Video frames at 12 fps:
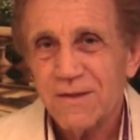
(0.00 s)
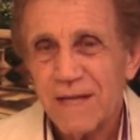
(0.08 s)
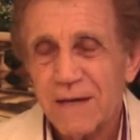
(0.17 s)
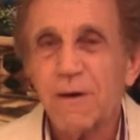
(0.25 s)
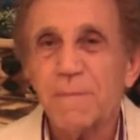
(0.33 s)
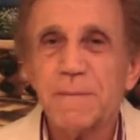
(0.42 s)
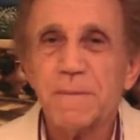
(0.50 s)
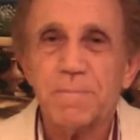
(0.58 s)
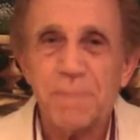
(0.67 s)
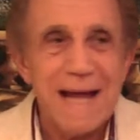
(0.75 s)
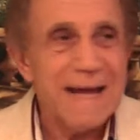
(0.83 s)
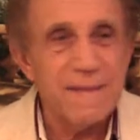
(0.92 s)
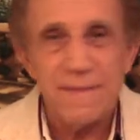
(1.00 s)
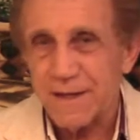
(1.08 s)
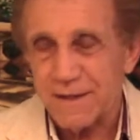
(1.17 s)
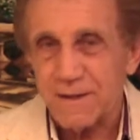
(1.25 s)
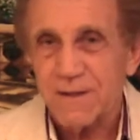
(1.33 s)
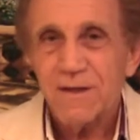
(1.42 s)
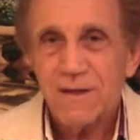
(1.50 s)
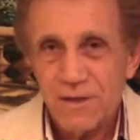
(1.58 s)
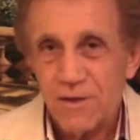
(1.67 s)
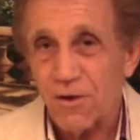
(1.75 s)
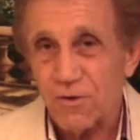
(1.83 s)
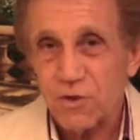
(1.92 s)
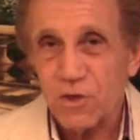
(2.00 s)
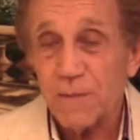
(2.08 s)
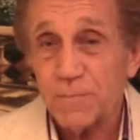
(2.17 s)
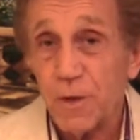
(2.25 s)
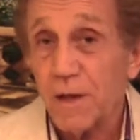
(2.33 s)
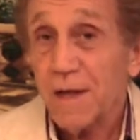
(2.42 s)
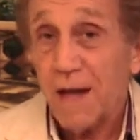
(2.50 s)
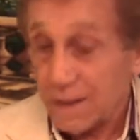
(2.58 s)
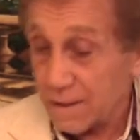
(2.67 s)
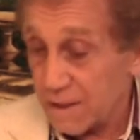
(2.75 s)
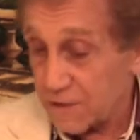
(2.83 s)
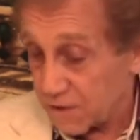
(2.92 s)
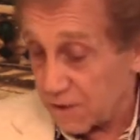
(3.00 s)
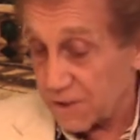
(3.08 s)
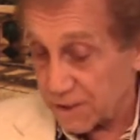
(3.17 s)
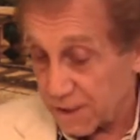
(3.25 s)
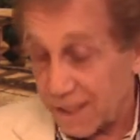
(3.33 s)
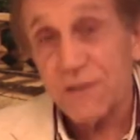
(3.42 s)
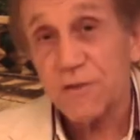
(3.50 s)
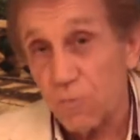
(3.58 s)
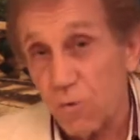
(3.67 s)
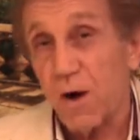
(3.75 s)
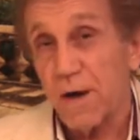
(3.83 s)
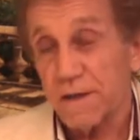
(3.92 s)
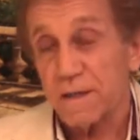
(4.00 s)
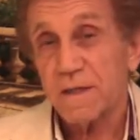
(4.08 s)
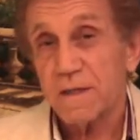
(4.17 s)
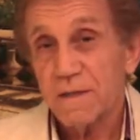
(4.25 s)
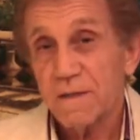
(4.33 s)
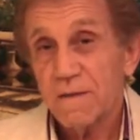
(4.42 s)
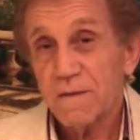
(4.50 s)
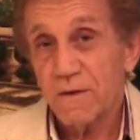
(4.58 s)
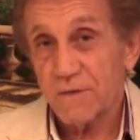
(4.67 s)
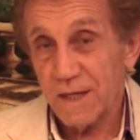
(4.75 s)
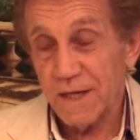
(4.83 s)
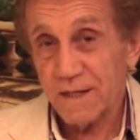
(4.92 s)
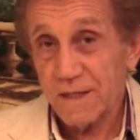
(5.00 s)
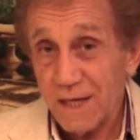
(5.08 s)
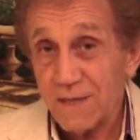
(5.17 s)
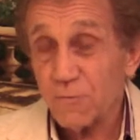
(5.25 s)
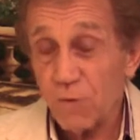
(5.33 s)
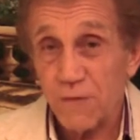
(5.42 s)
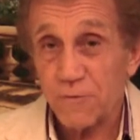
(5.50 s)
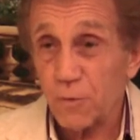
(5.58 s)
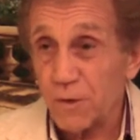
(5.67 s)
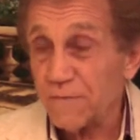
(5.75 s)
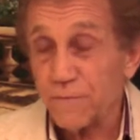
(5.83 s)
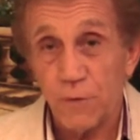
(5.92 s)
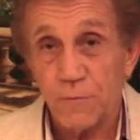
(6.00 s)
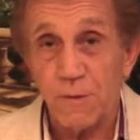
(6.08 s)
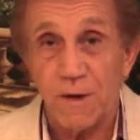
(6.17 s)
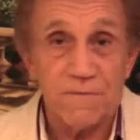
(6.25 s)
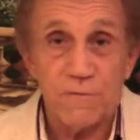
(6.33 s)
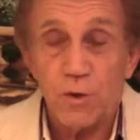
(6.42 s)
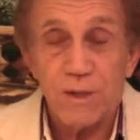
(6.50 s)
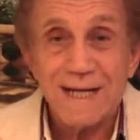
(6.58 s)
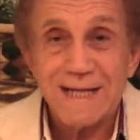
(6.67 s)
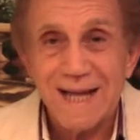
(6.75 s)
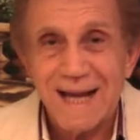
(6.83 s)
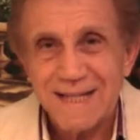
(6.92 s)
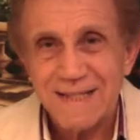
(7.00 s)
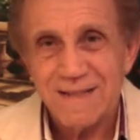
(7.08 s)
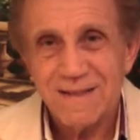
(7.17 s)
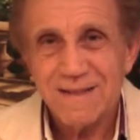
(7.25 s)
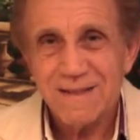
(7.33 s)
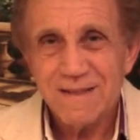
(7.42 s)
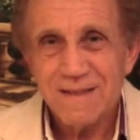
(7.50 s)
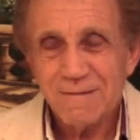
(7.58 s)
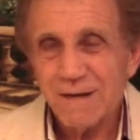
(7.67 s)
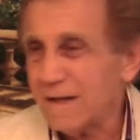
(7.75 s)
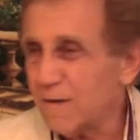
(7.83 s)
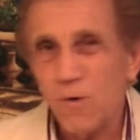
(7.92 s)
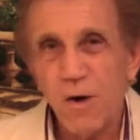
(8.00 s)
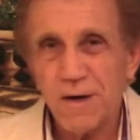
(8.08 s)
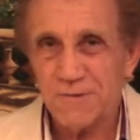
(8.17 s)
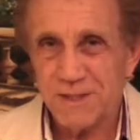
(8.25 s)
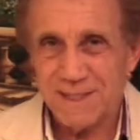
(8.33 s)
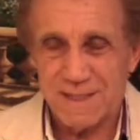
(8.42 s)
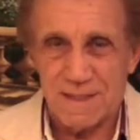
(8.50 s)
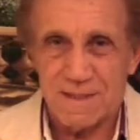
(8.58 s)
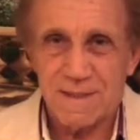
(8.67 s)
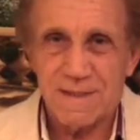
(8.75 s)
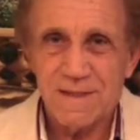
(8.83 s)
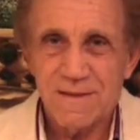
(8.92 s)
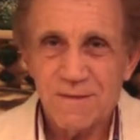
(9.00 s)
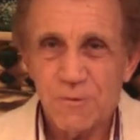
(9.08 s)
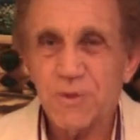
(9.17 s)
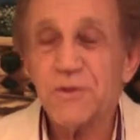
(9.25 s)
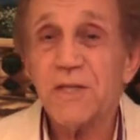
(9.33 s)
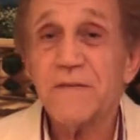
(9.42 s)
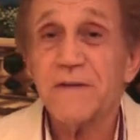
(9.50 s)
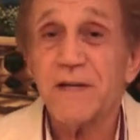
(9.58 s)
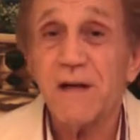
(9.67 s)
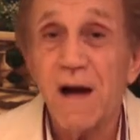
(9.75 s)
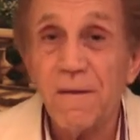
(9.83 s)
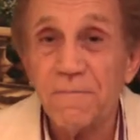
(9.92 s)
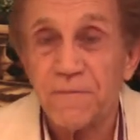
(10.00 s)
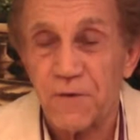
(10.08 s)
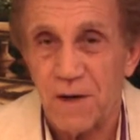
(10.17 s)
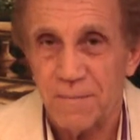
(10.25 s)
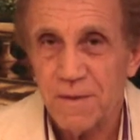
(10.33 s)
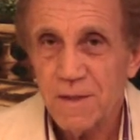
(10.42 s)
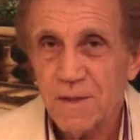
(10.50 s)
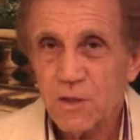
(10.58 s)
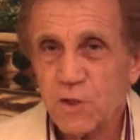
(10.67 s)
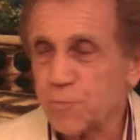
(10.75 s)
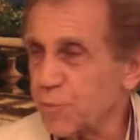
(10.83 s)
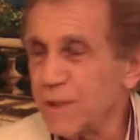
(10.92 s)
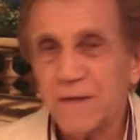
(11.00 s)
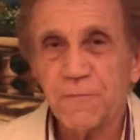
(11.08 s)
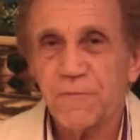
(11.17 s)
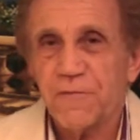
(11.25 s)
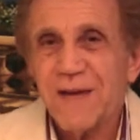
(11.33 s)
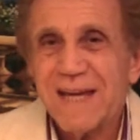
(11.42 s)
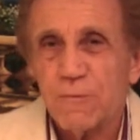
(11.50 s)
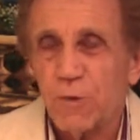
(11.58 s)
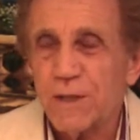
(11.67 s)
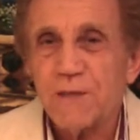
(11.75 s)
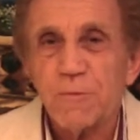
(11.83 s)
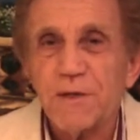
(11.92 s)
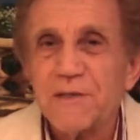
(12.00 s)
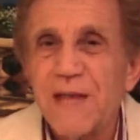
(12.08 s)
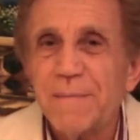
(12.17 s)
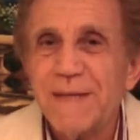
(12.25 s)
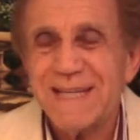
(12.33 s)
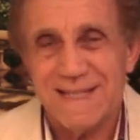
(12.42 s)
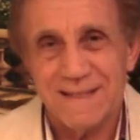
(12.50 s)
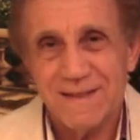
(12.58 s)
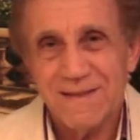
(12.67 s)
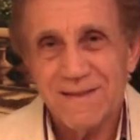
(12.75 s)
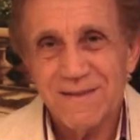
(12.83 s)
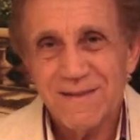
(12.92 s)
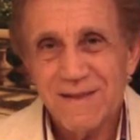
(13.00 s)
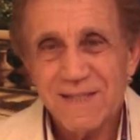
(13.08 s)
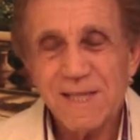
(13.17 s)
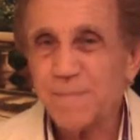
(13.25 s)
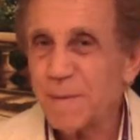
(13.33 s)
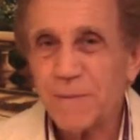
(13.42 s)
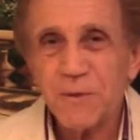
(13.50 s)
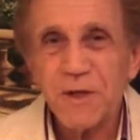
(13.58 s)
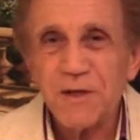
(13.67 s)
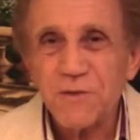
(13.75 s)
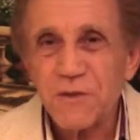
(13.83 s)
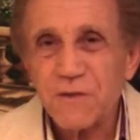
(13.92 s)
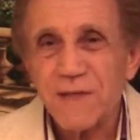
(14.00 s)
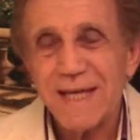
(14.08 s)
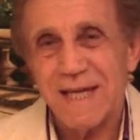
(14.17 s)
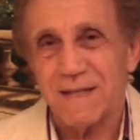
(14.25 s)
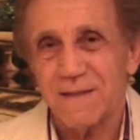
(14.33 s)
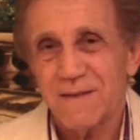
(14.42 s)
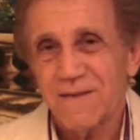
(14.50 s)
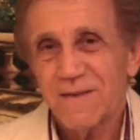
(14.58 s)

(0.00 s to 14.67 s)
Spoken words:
They want people buying their, cheap water. How can they sell you a case of water? Okay, a case of water of 24 for what? $4.99? What kind of water is this? Where does it even come from? Spring fed. What does that mean? See, people don't understand.